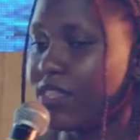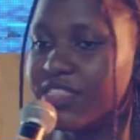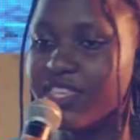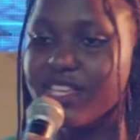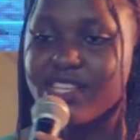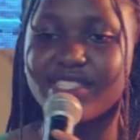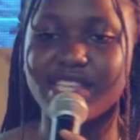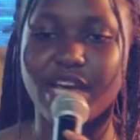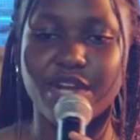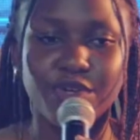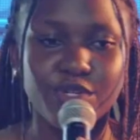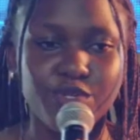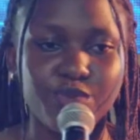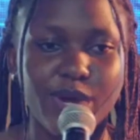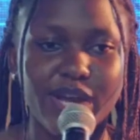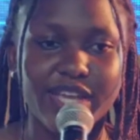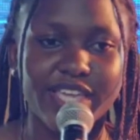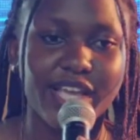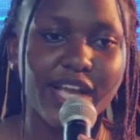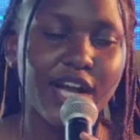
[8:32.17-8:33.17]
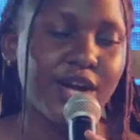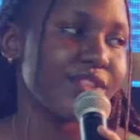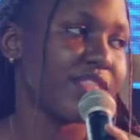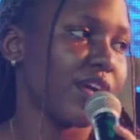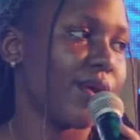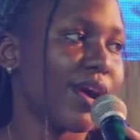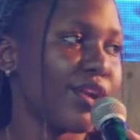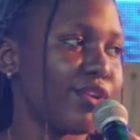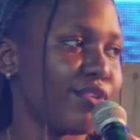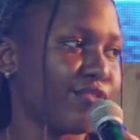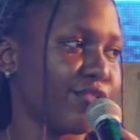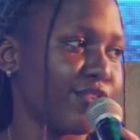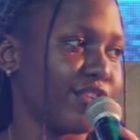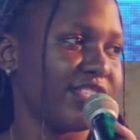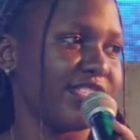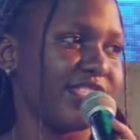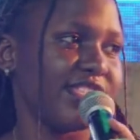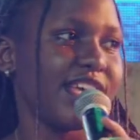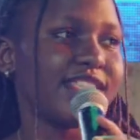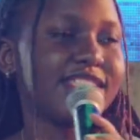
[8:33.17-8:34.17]
Things are not working out. The word of
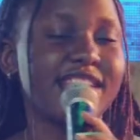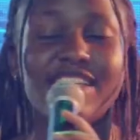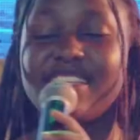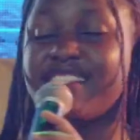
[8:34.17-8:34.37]
God is the answer.